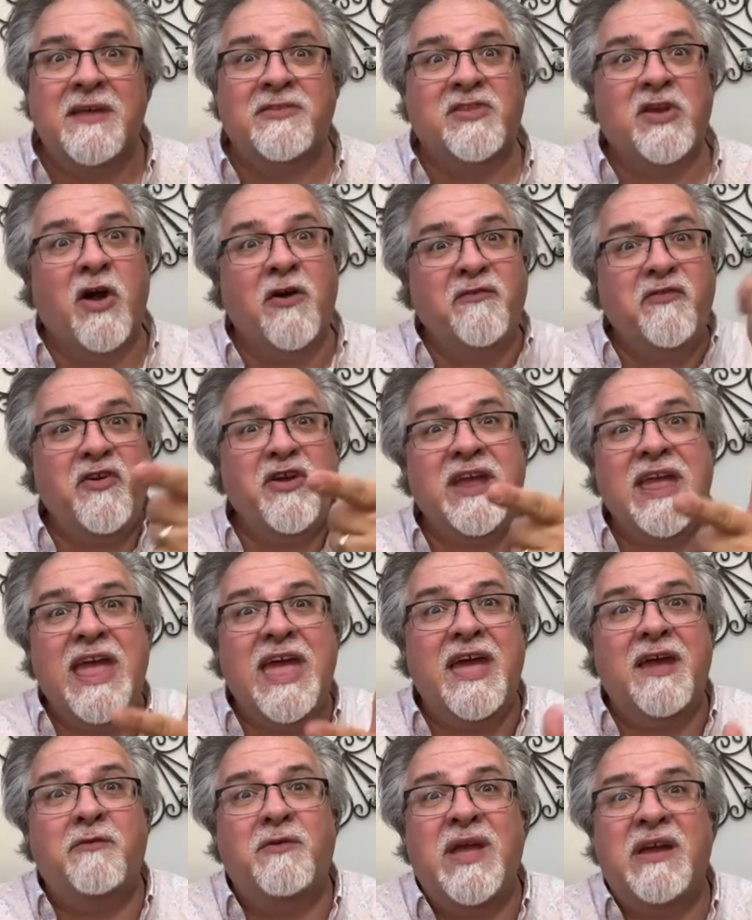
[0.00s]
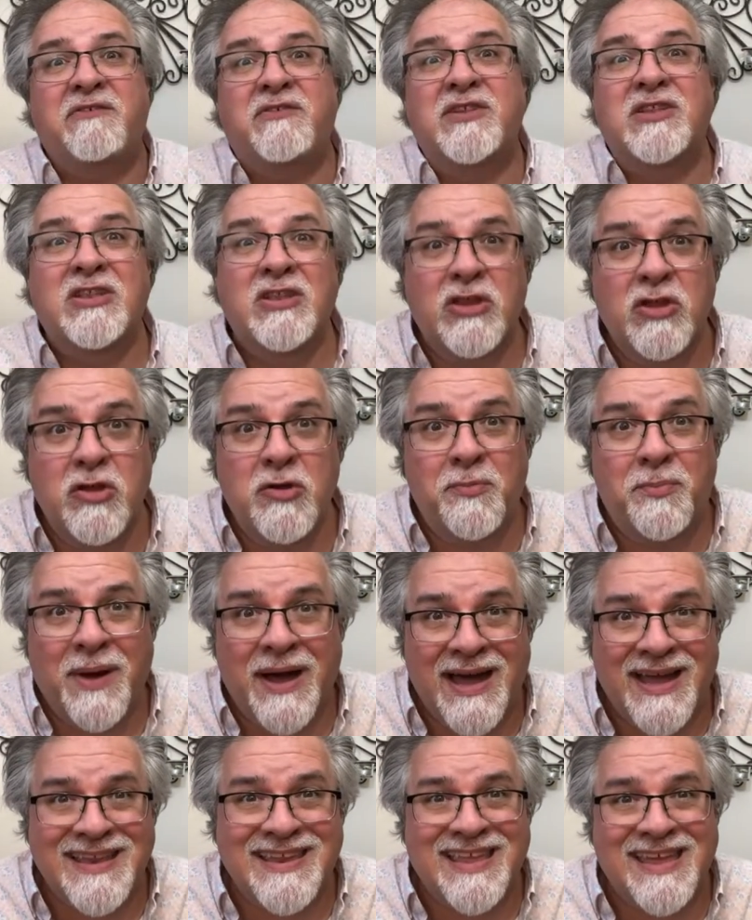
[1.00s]
Don't forget, we have a new
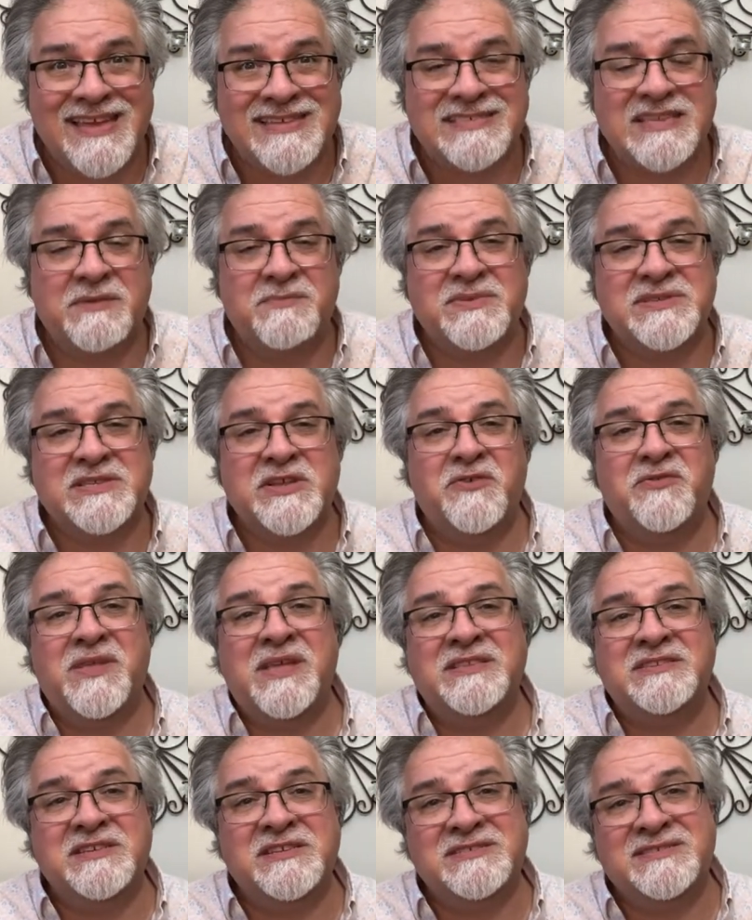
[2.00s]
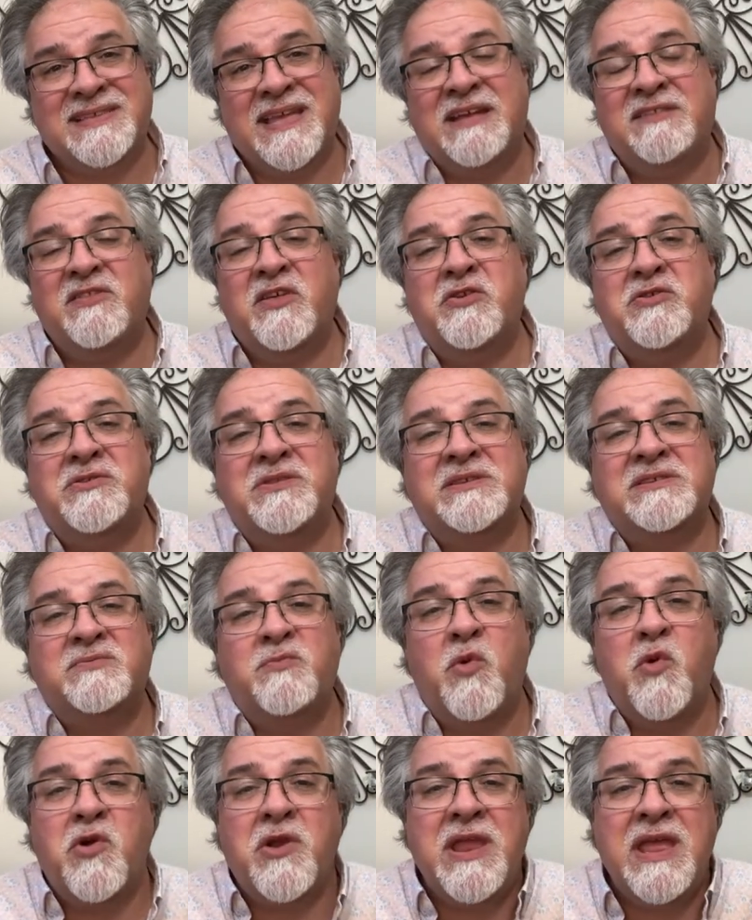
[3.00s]
podcast episode that just downloaded this
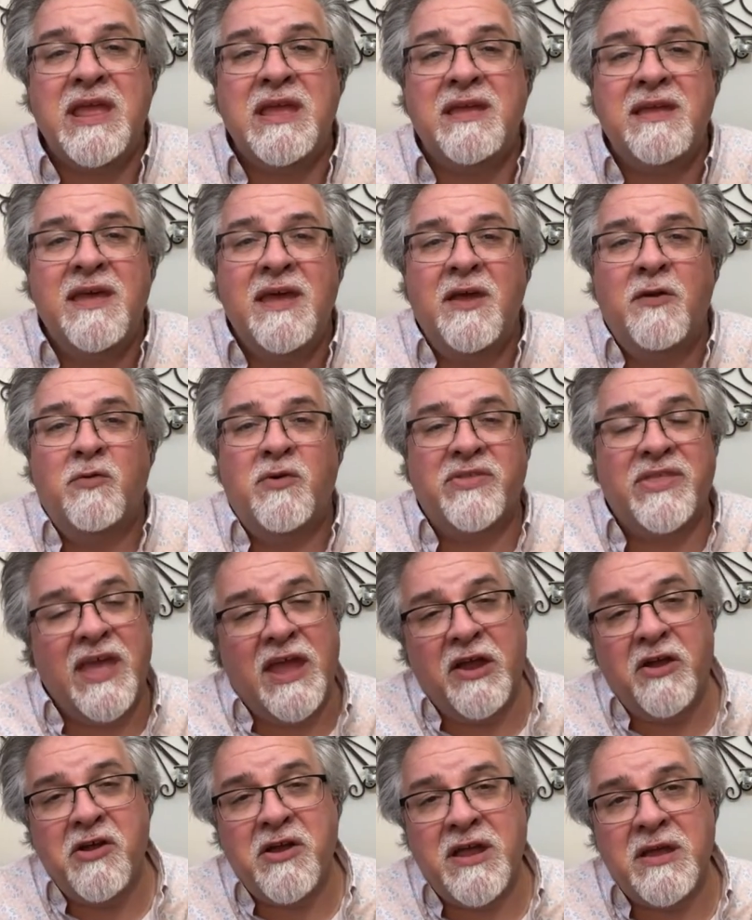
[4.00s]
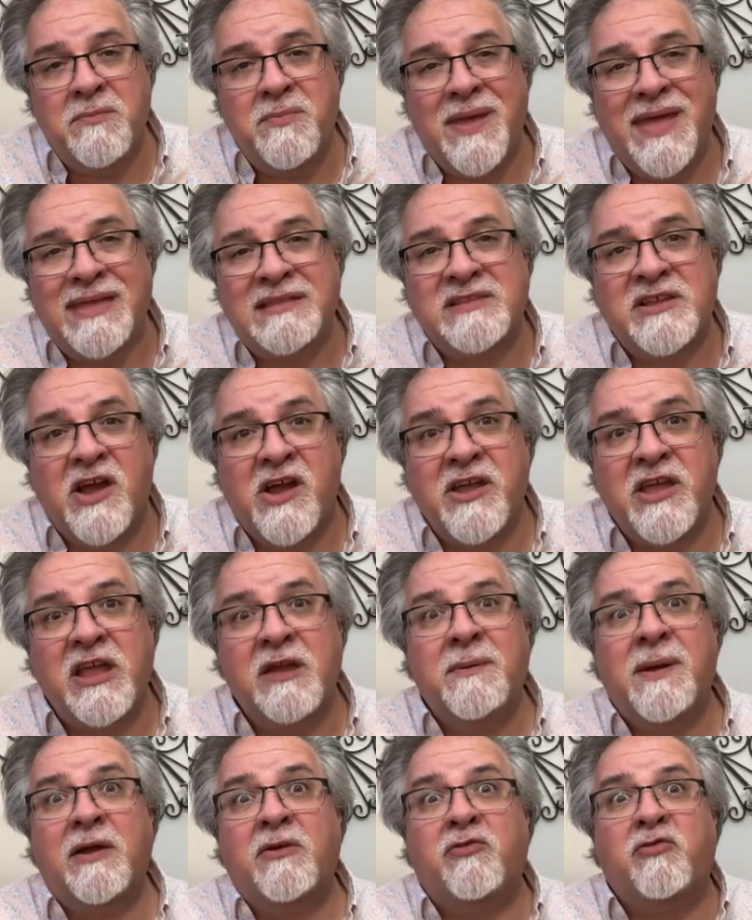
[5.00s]
morning with Erica Penn talking
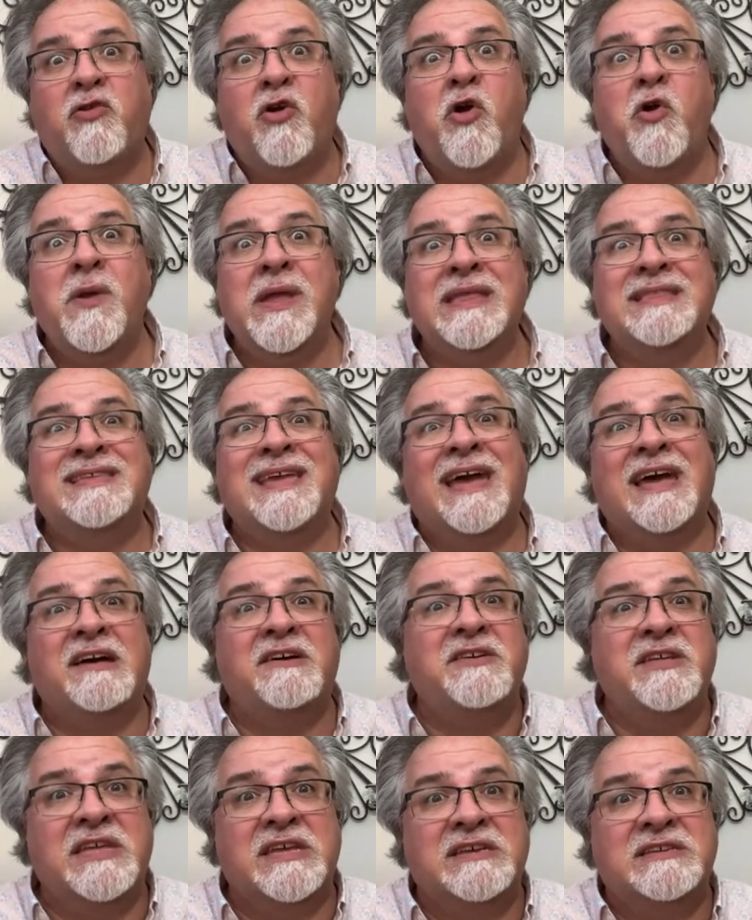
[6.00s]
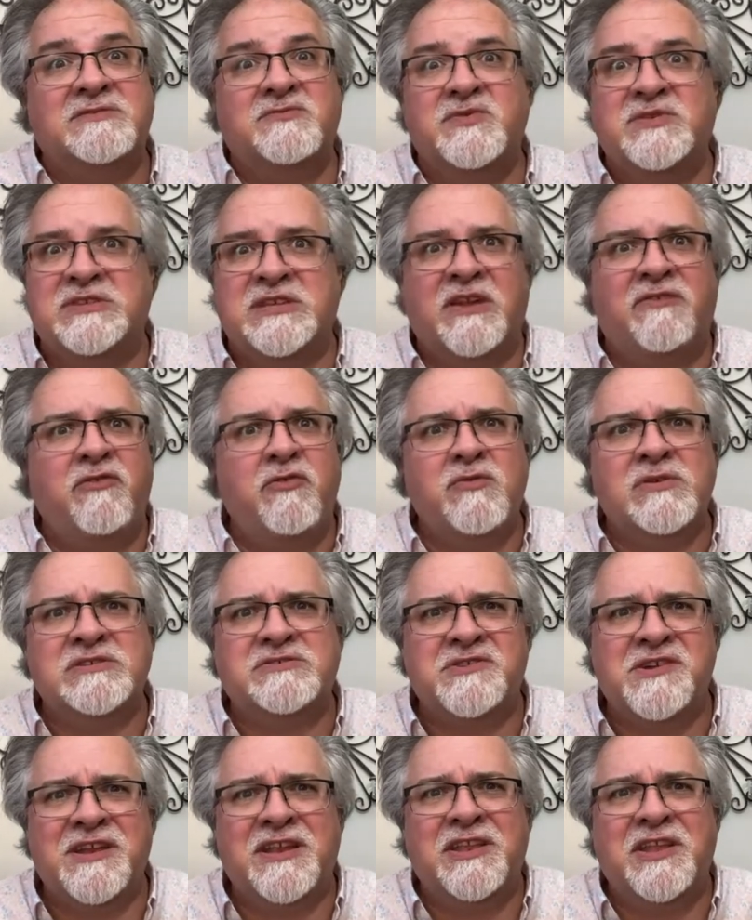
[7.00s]
about growing dahlias, which everyone's
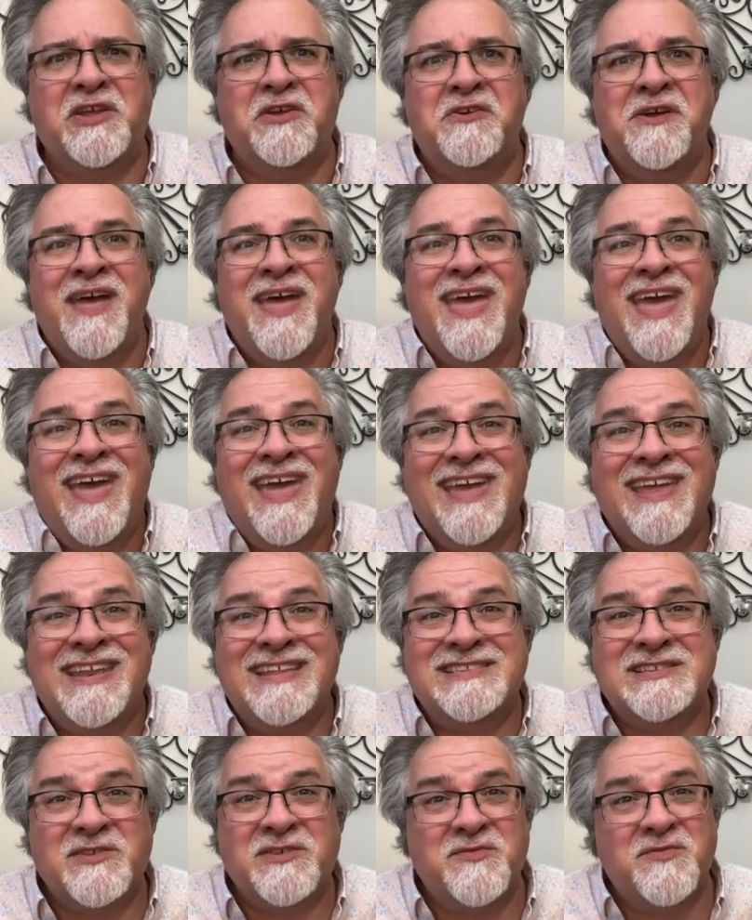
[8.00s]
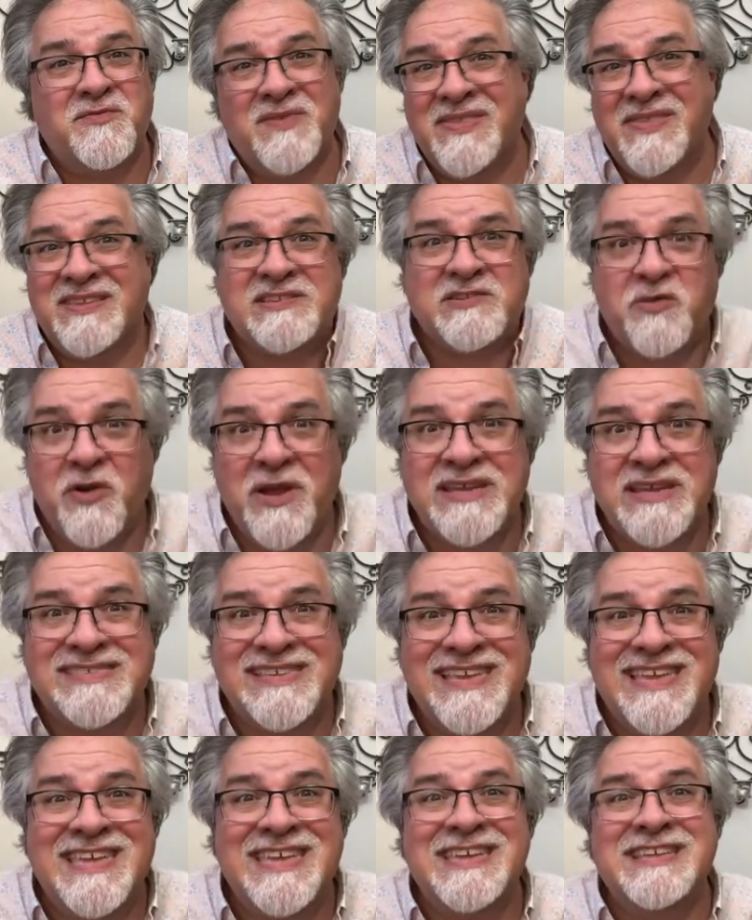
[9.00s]
trying to do, and it's in this
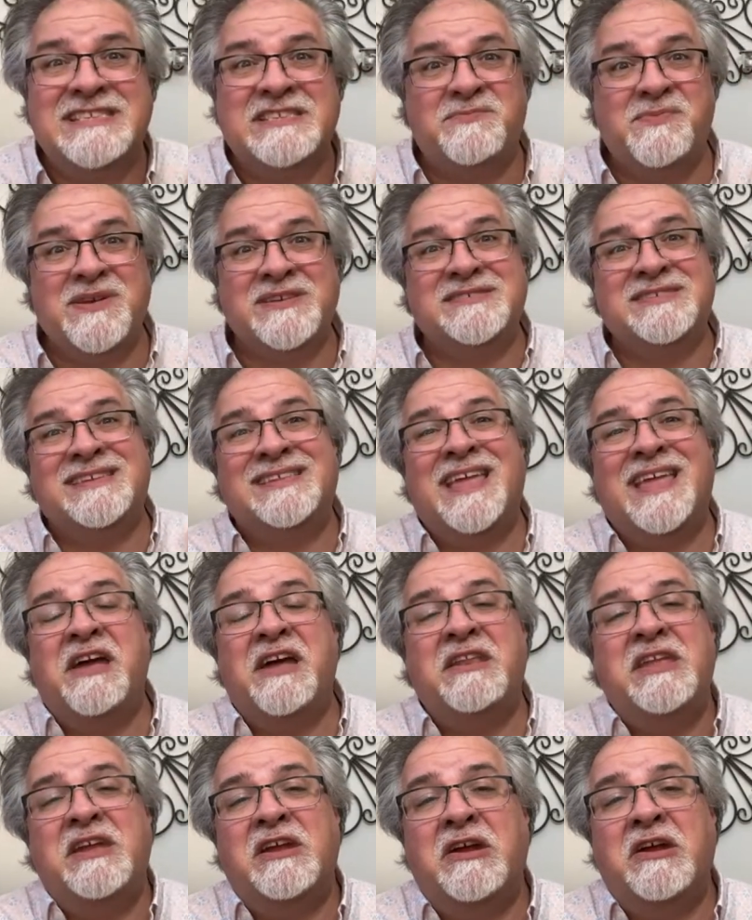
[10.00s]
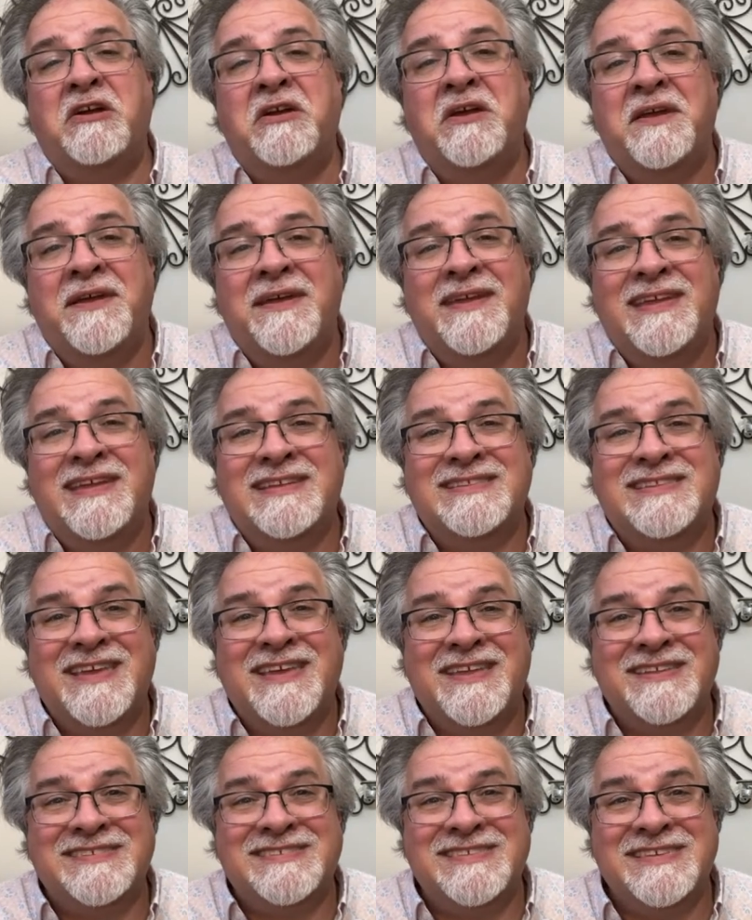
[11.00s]
crazy heat, especially down here in
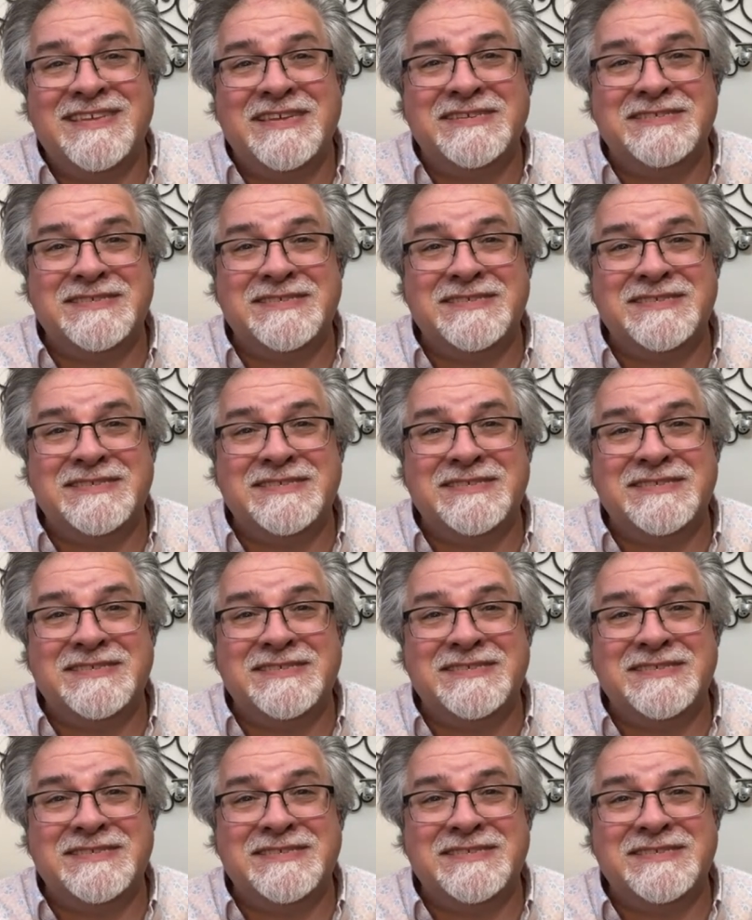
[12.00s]
Tennessee.